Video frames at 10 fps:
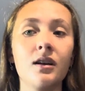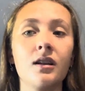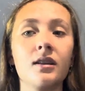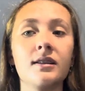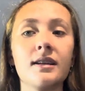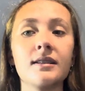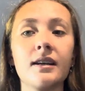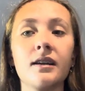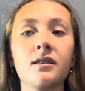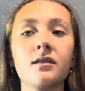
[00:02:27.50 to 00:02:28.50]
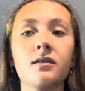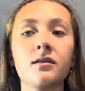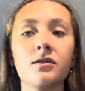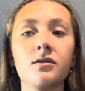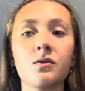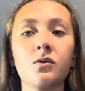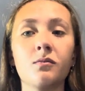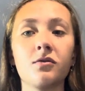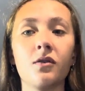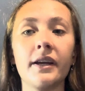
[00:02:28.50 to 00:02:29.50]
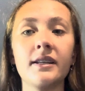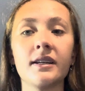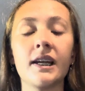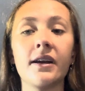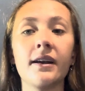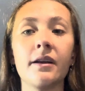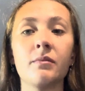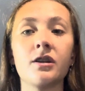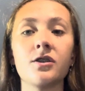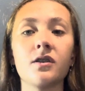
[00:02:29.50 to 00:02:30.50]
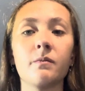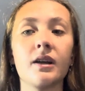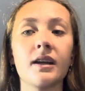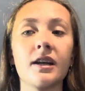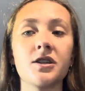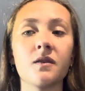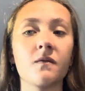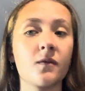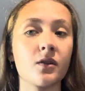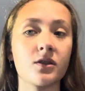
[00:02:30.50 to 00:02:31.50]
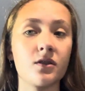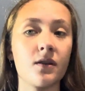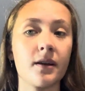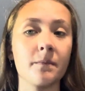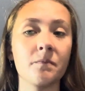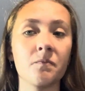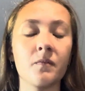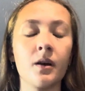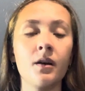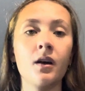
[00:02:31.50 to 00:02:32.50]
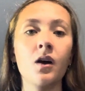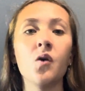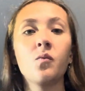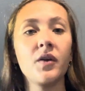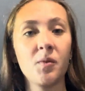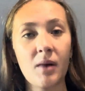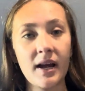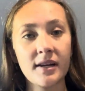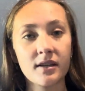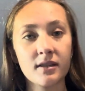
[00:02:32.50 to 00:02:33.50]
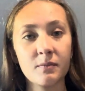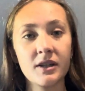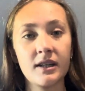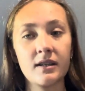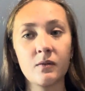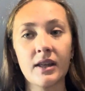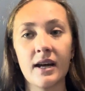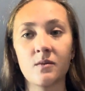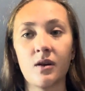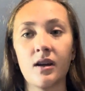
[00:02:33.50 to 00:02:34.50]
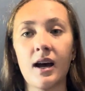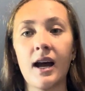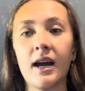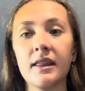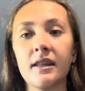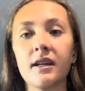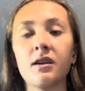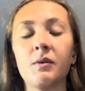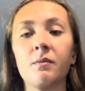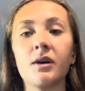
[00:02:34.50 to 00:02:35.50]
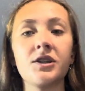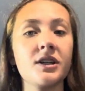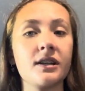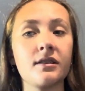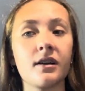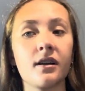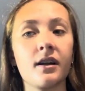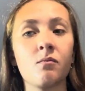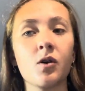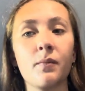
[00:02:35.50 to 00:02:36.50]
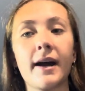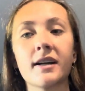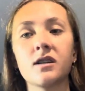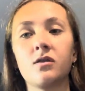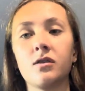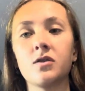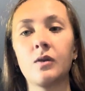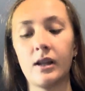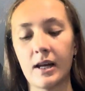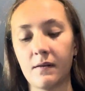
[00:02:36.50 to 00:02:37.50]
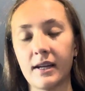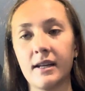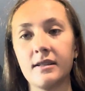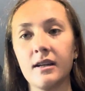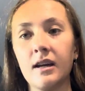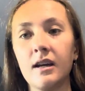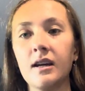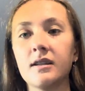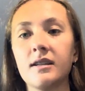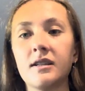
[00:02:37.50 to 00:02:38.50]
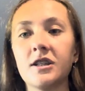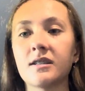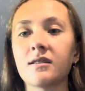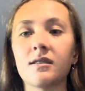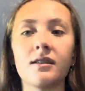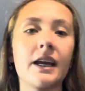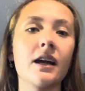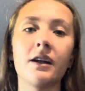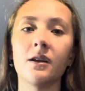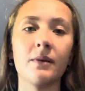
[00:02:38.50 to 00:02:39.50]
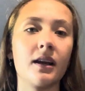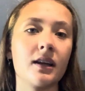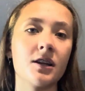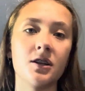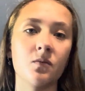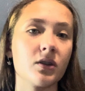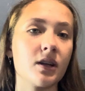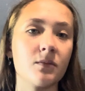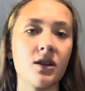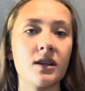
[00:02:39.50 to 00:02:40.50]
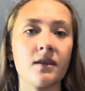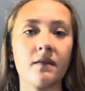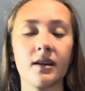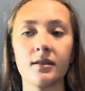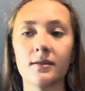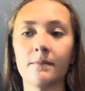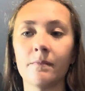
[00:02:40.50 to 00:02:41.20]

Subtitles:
the designated school employee to carry and administer the medication for the student. With my expertise with asthma, I think it'd be much easier and more practical to allow kids to just carry their medication with them to these events.